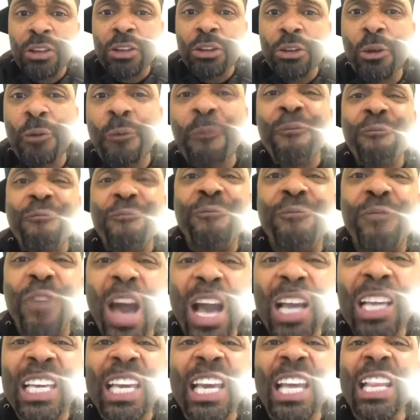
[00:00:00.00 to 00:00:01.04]
You
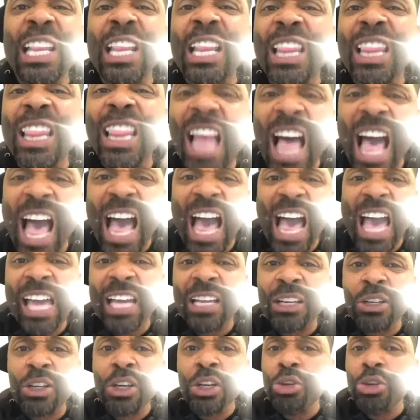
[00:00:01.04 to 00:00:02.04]
fucking lied.